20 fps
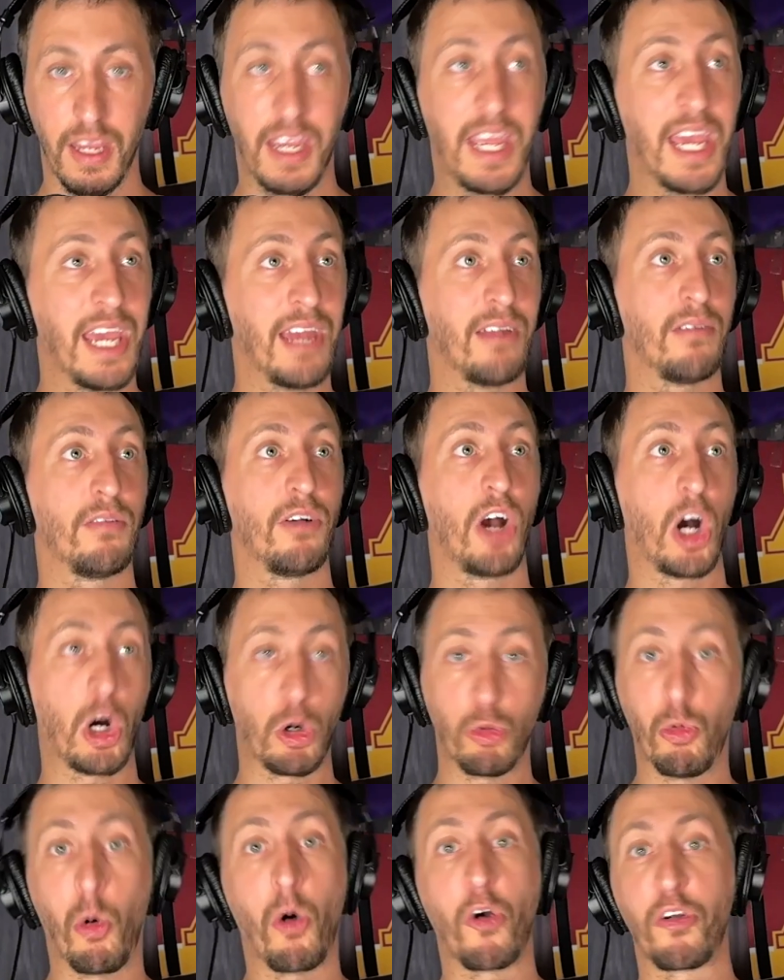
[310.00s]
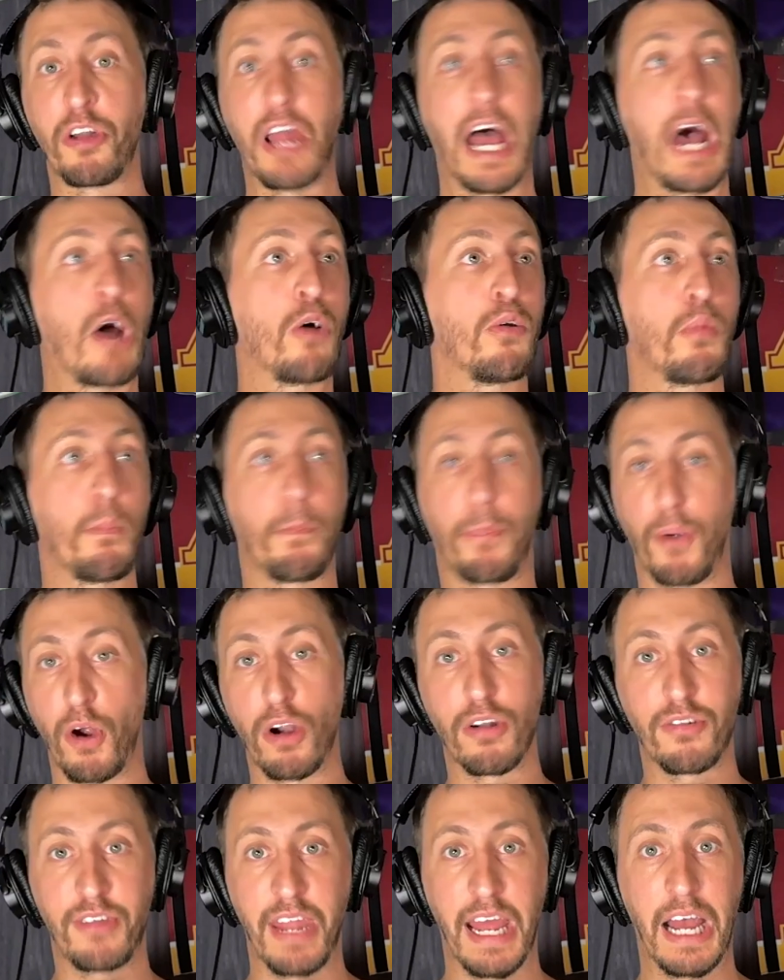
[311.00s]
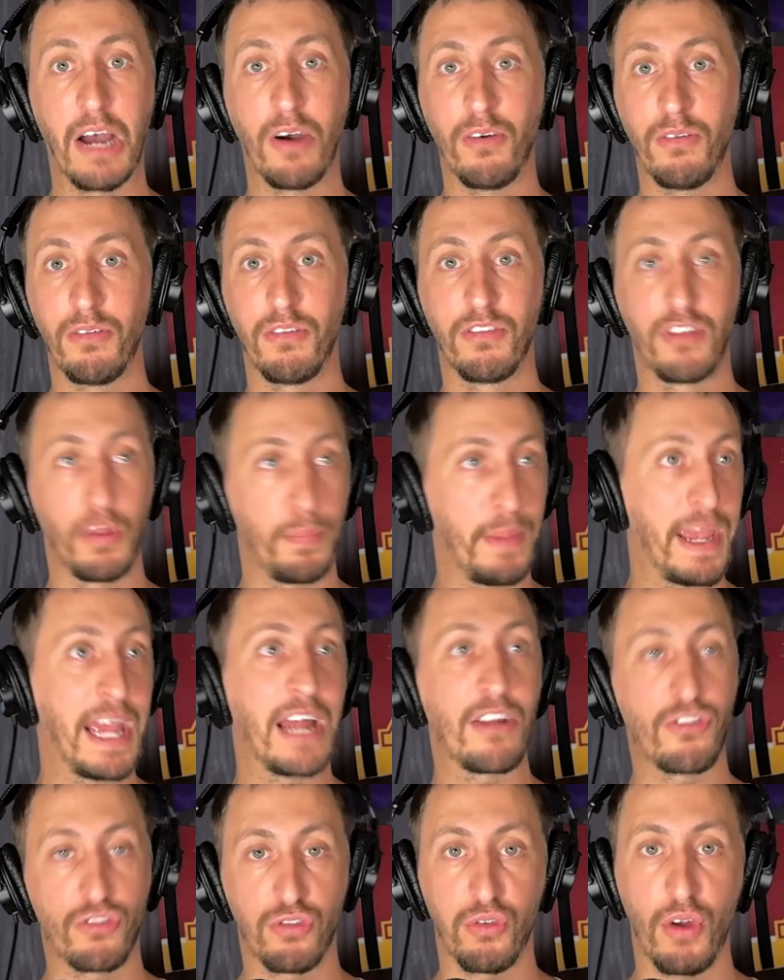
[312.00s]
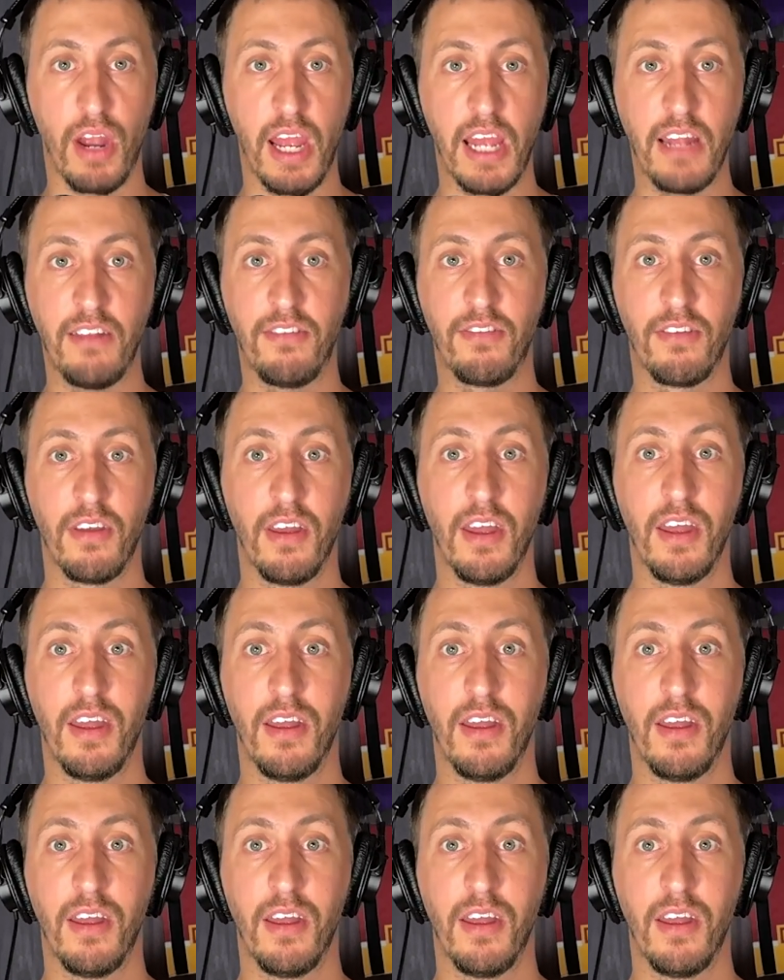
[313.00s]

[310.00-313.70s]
get worn out, burned out, demand trades,